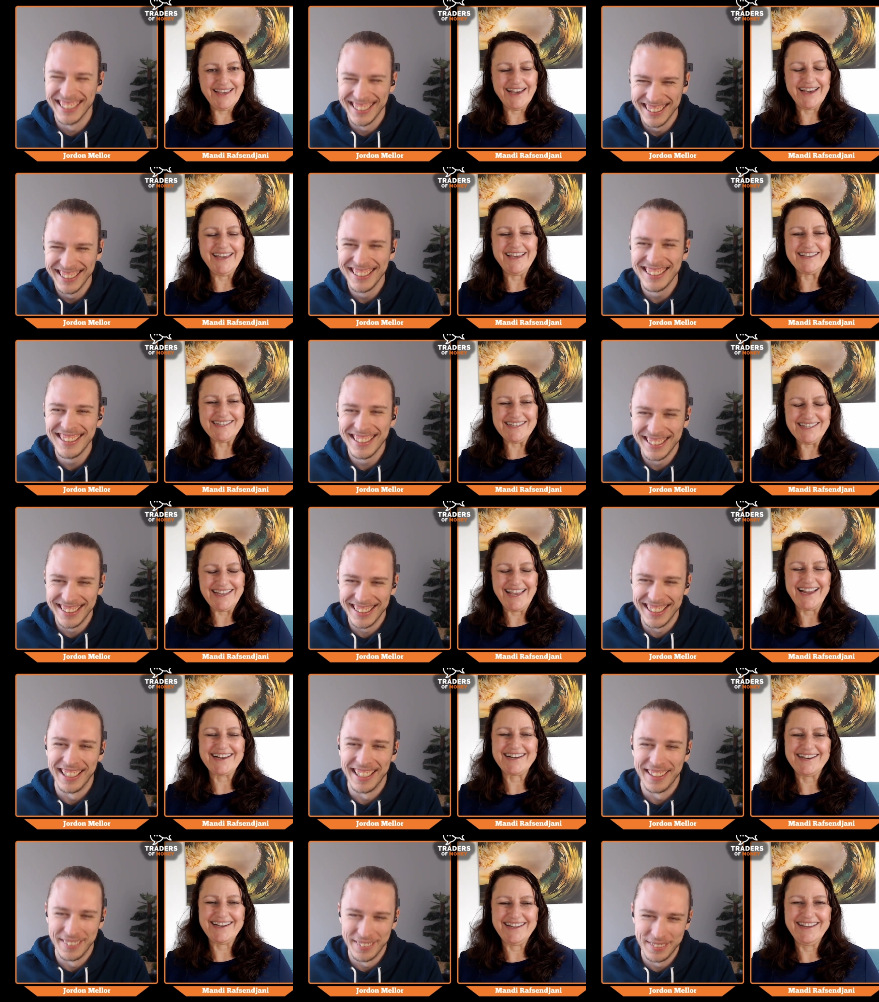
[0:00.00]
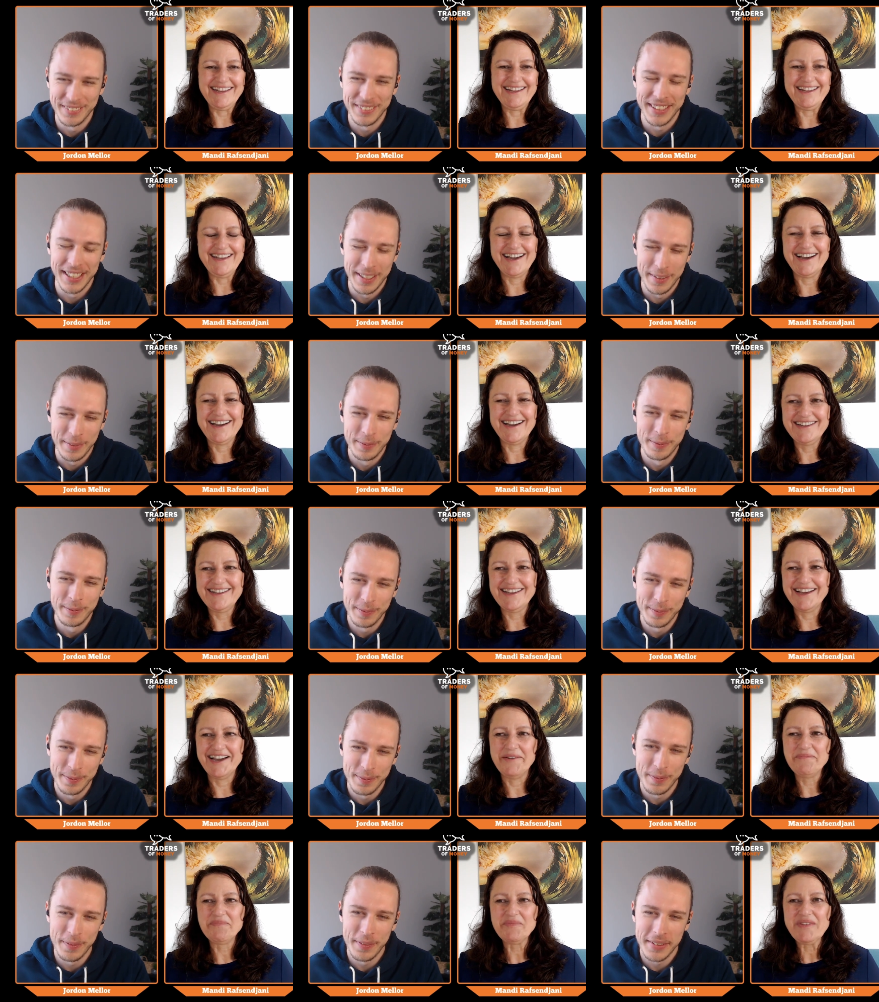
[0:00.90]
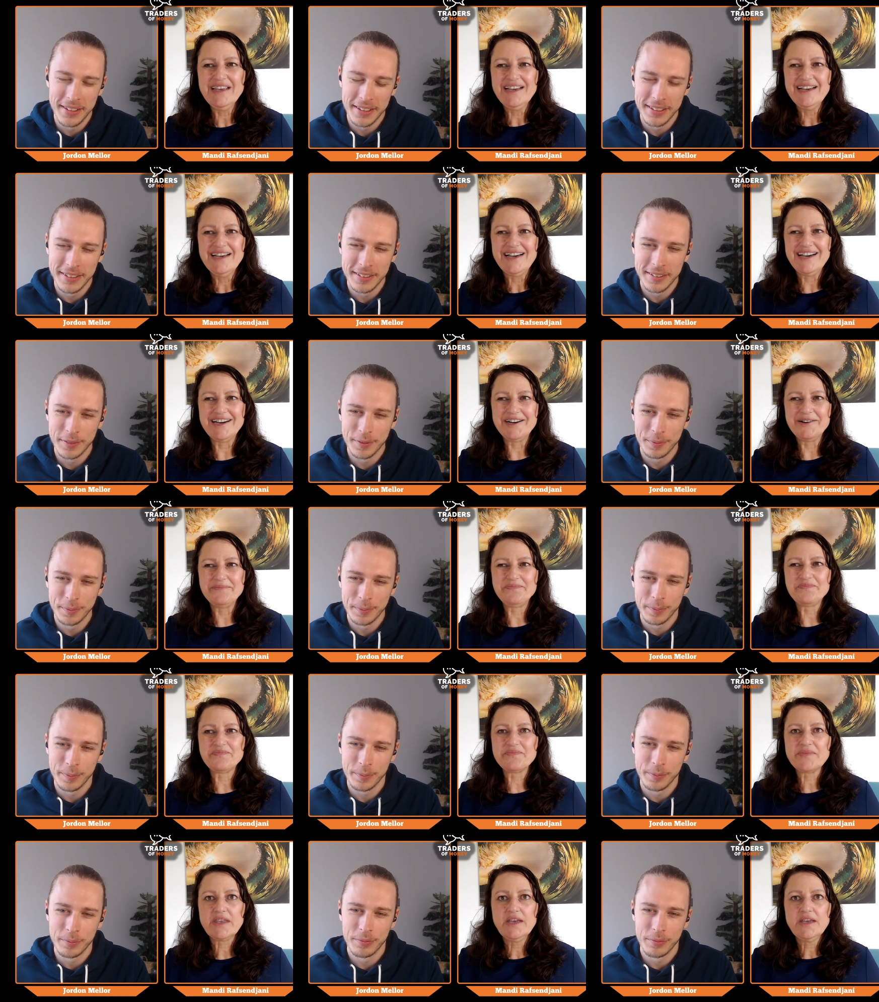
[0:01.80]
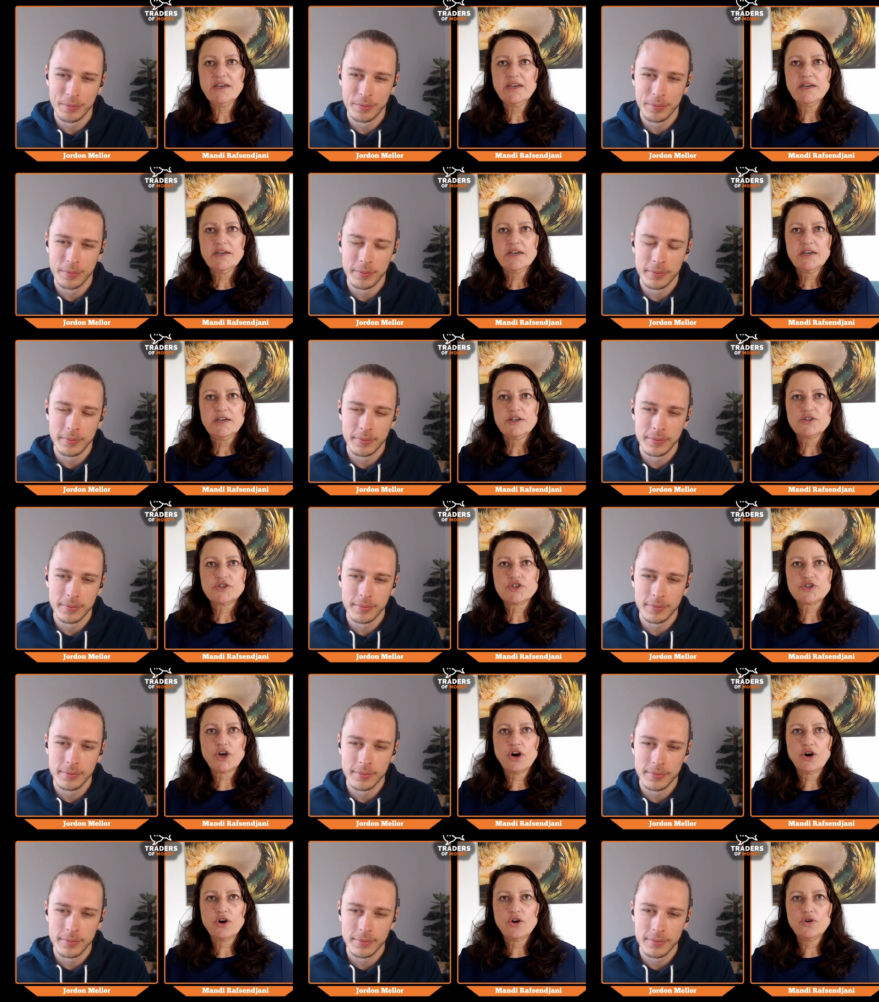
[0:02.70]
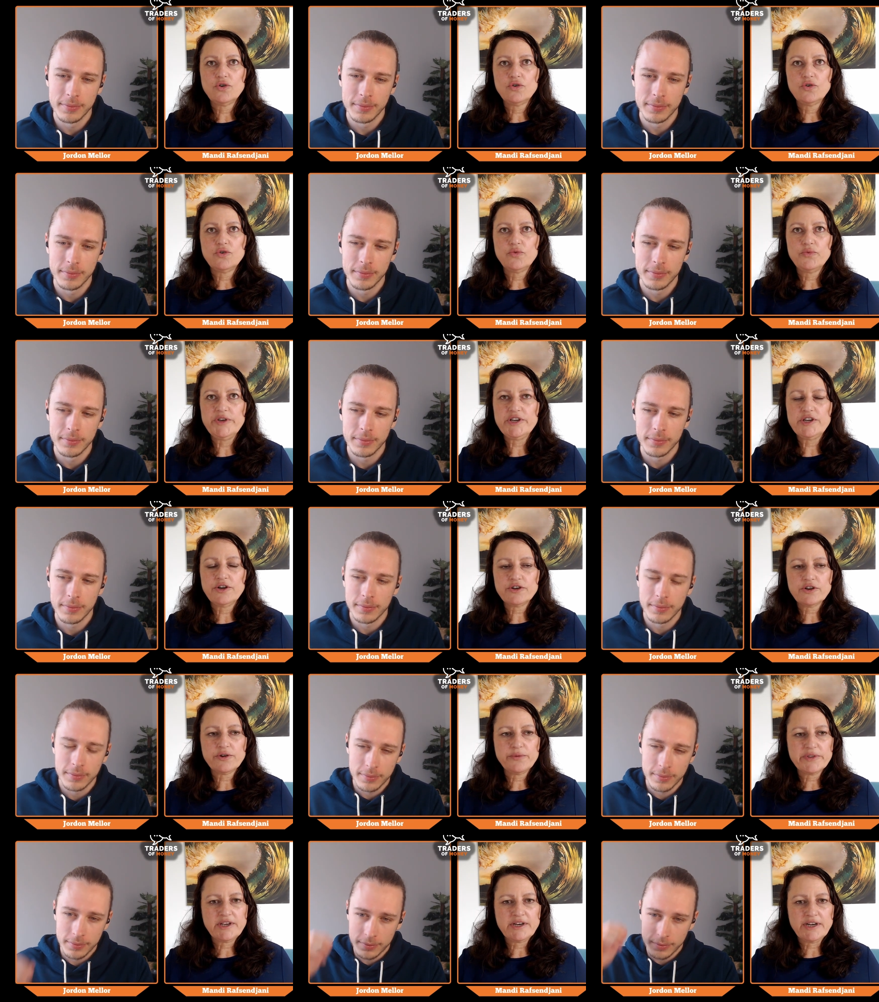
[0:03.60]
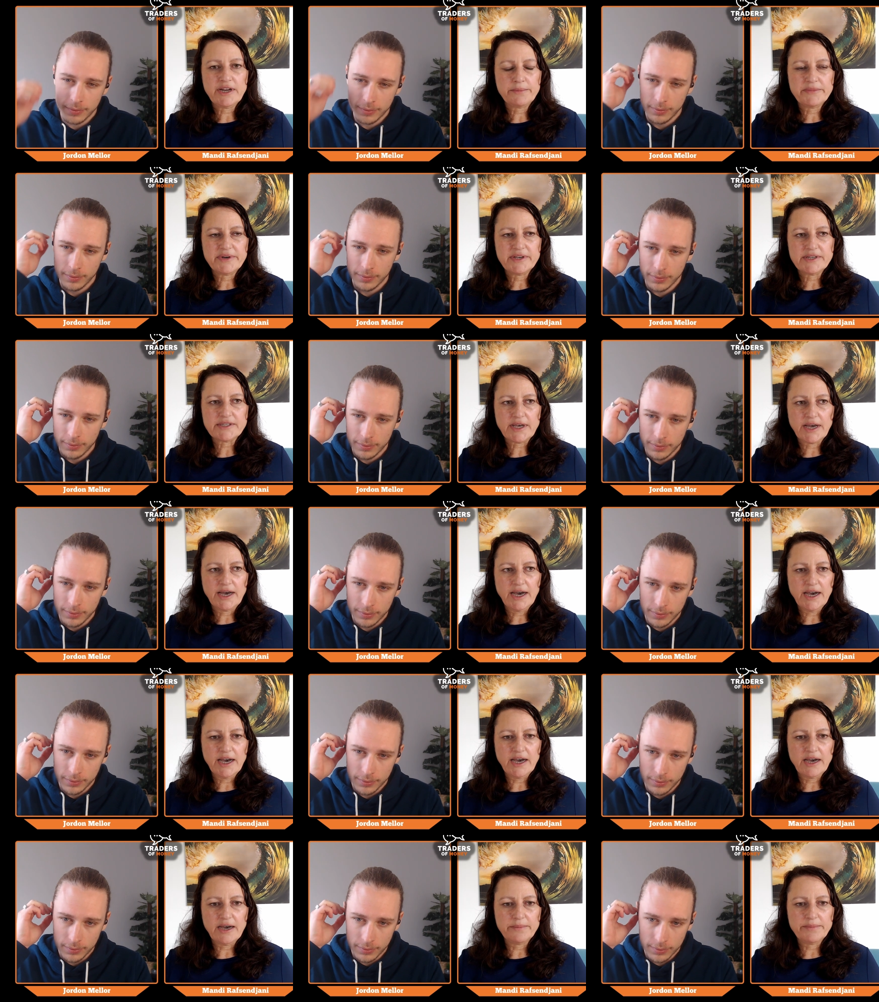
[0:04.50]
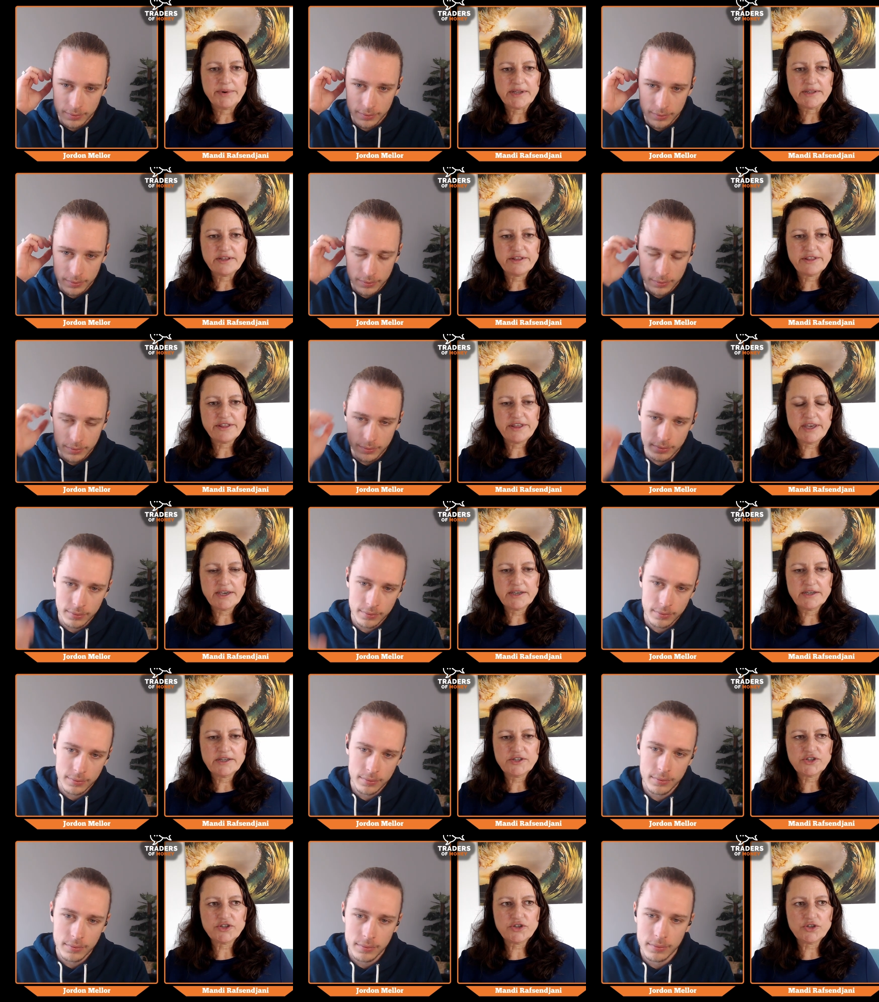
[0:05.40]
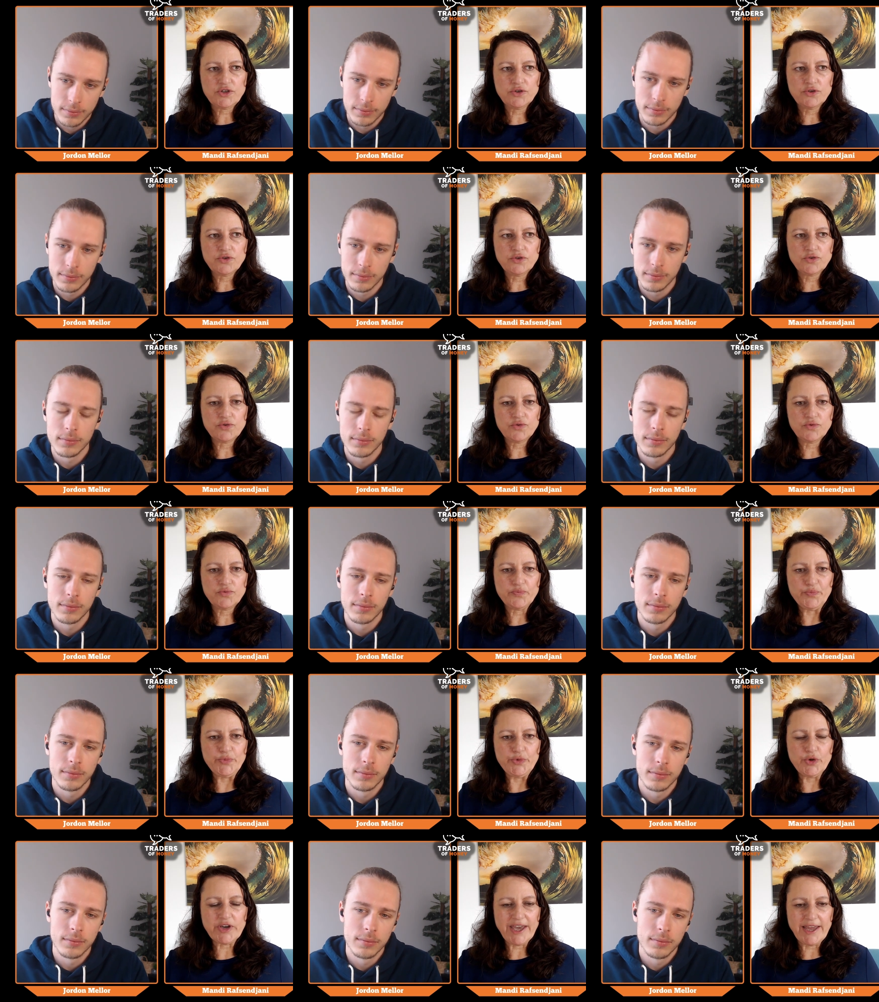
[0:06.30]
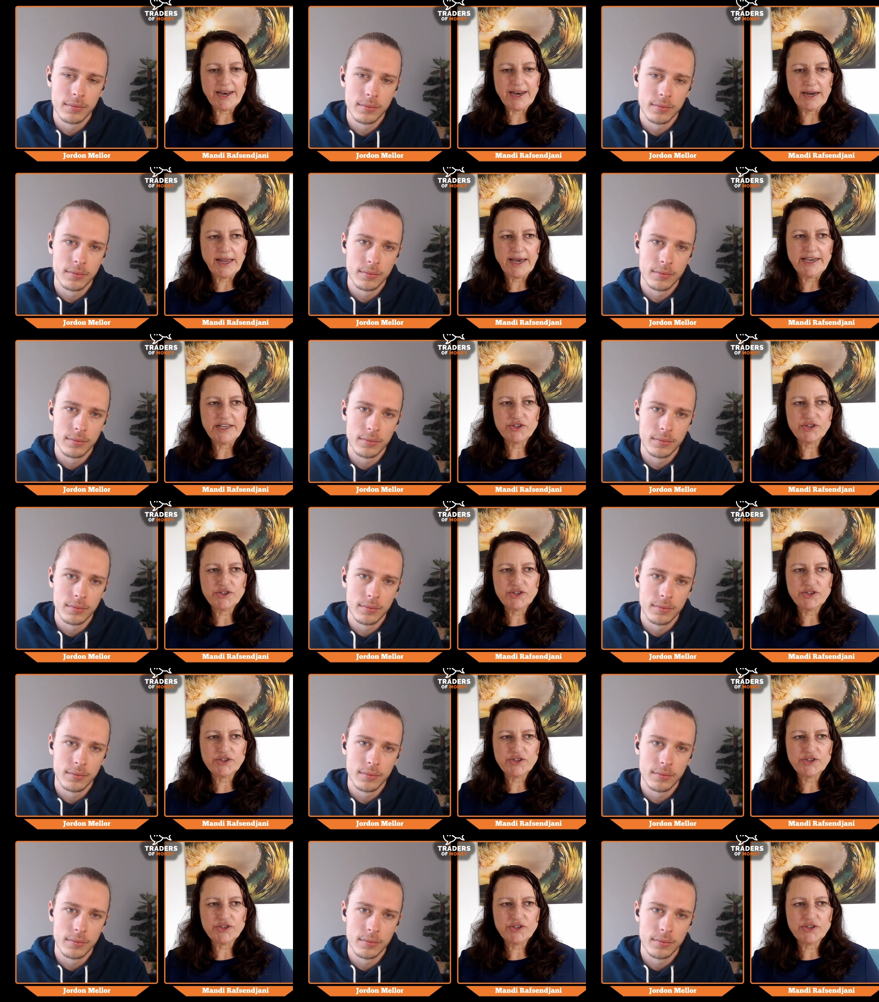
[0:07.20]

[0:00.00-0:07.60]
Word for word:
Speaker 1: yeah, exactly. Yeah, yeah, yeah.
Speaker 2: yeah. Um, so we don't know what the numbers are, but the thing is, you you can